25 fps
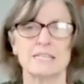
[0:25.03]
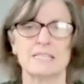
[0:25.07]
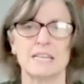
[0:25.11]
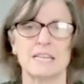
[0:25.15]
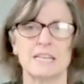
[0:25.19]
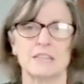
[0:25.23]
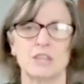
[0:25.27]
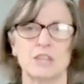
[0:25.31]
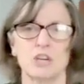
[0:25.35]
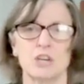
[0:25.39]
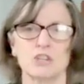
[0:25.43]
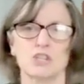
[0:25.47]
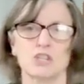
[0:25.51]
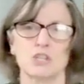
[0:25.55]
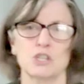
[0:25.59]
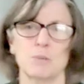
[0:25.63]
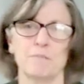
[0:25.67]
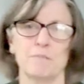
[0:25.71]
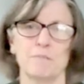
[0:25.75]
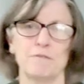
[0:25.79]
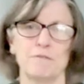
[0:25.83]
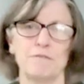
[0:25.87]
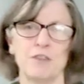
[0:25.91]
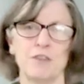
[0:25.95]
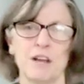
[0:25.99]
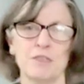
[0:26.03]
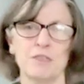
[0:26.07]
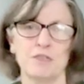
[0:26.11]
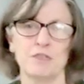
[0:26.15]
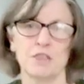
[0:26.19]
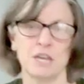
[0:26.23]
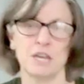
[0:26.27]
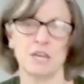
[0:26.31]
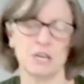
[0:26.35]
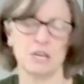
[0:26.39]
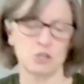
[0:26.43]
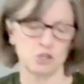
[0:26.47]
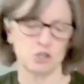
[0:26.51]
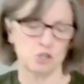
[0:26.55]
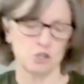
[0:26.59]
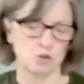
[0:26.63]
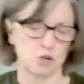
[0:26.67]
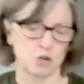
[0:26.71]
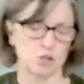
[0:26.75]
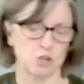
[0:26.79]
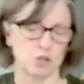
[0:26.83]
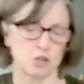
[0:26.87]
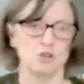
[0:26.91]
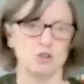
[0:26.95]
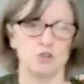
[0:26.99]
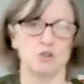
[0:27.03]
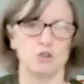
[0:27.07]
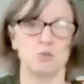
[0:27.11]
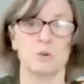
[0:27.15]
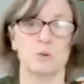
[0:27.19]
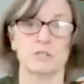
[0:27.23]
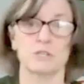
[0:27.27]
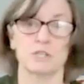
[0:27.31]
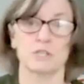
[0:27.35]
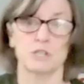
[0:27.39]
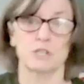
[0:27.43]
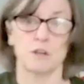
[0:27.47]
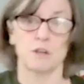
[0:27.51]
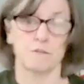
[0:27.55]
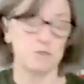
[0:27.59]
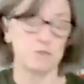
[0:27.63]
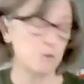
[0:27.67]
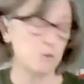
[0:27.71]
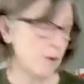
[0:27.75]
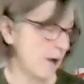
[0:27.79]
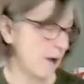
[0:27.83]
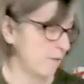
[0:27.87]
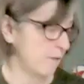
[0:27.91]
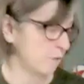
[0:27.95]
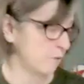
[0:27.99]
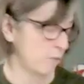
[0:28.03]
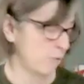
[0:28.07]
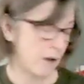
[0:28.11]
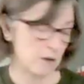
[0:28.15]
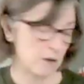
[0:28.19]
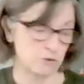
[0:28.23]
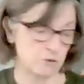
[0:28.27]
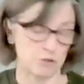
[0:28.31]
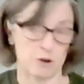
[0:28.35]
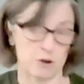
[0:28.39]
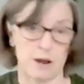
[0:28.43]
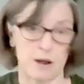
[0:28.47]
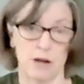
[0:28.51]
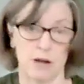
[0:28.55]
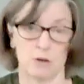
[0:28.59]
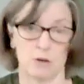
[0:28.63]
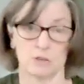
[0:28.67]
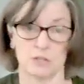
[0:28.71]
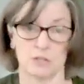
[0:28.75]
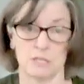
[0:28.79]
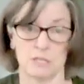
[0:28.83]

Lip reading: that there's some fun things you can do with stuff you have around your house.